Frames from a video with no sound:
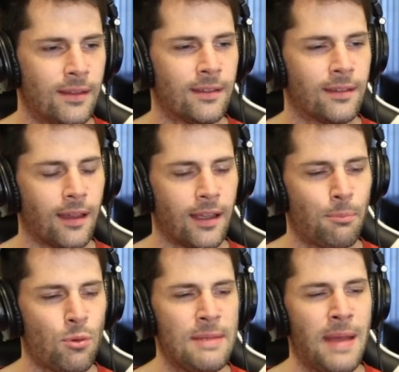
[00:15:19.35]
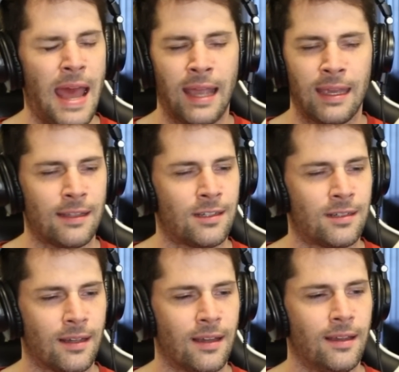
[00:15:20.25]
this like
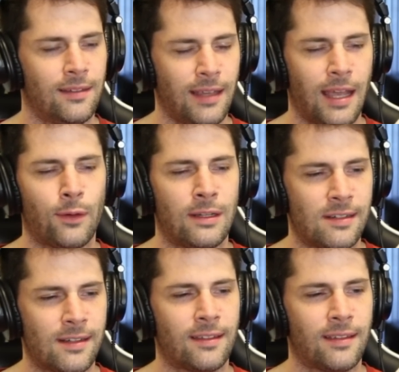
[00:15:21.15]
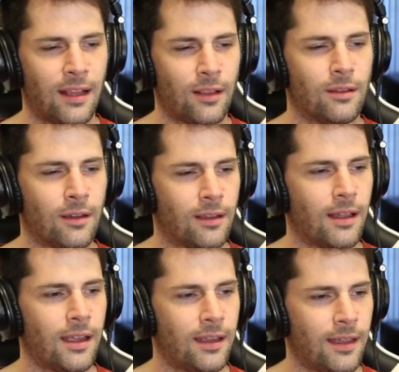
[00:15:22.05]
prepackaged sandwiches that look
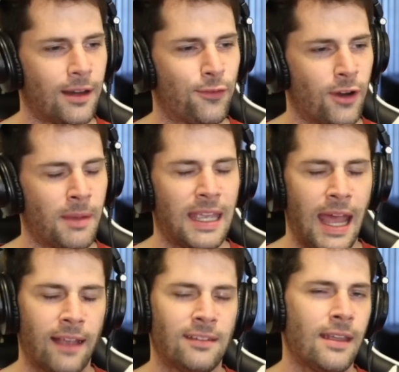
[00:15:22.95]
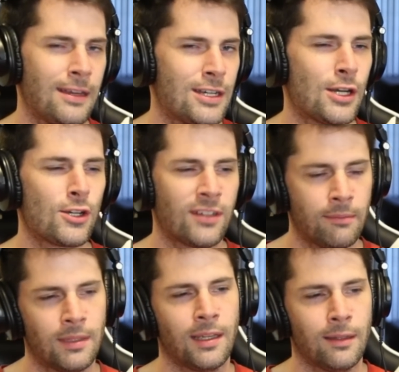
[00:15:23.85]
like they're from a gas station or
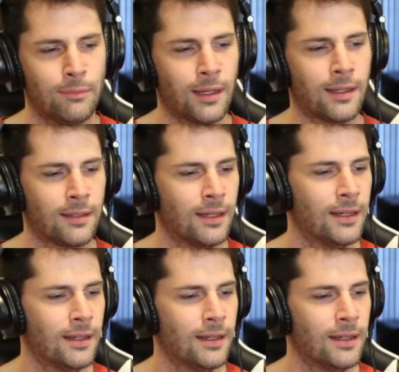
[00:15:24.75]
something, but